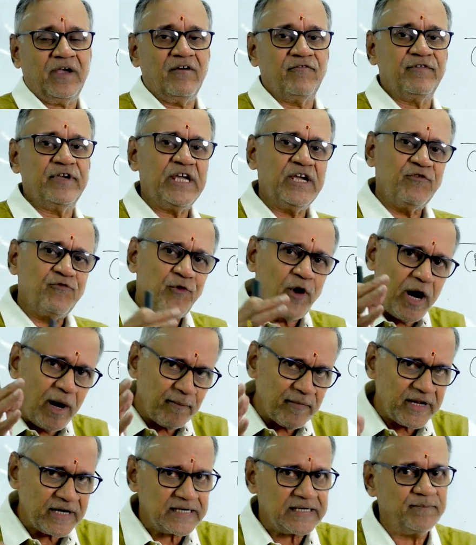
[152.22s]
we
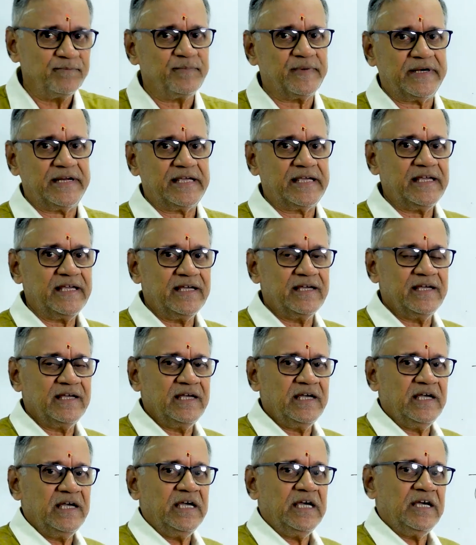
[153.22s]
formed a company,
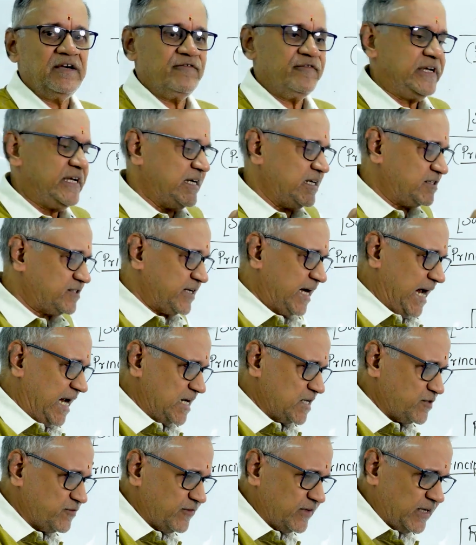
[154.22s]
we
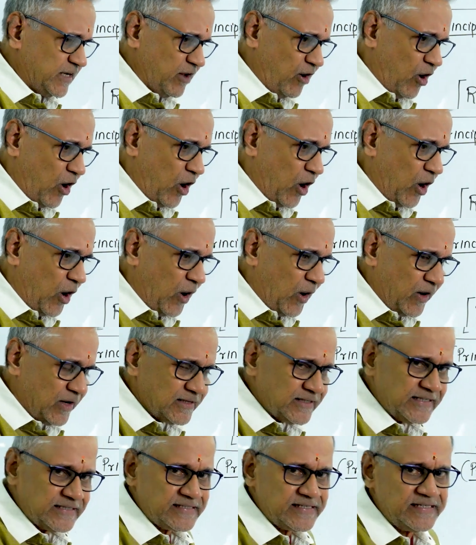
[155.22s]
transferred
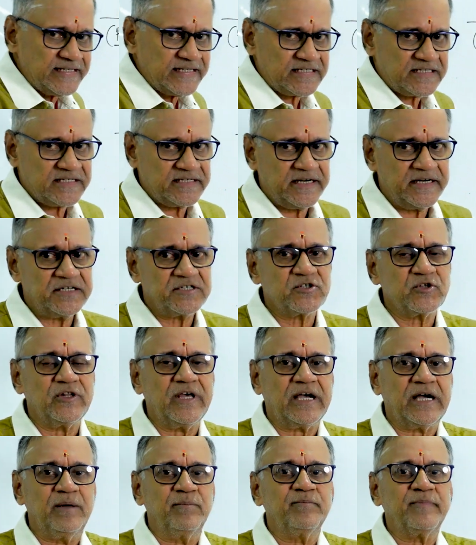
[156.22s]
all the tea estates to
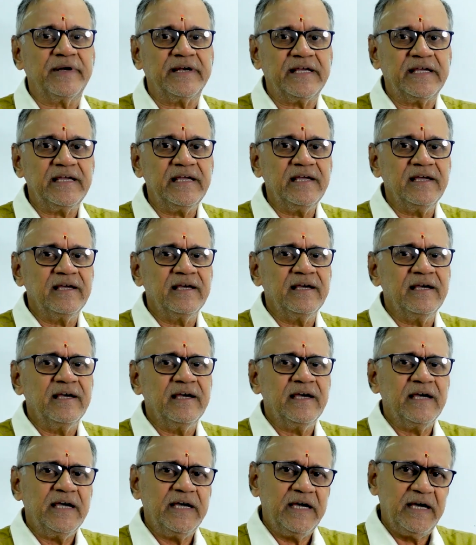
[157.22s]
the company.
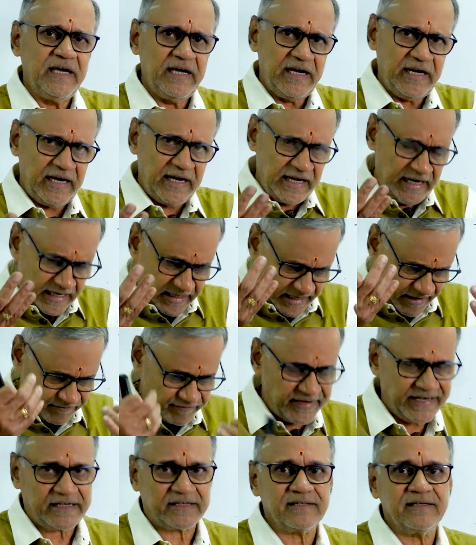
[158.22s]
In
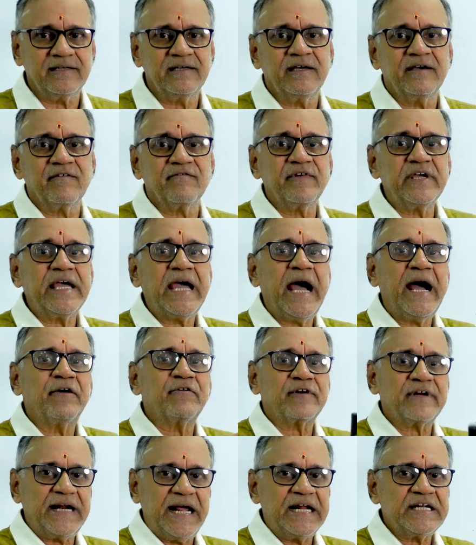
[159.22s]
effect, we
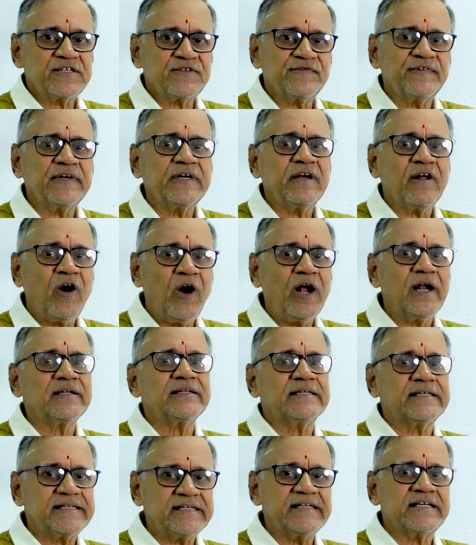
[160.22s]
have transferred all
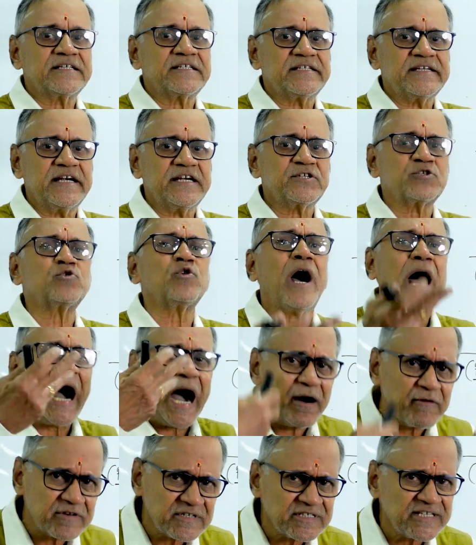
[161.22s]
the tea estates to
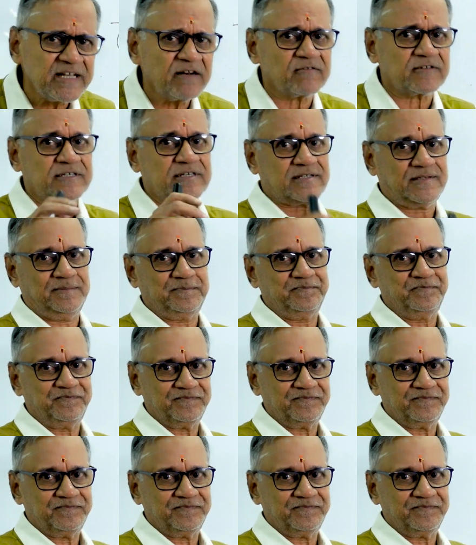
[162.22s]
ourselves.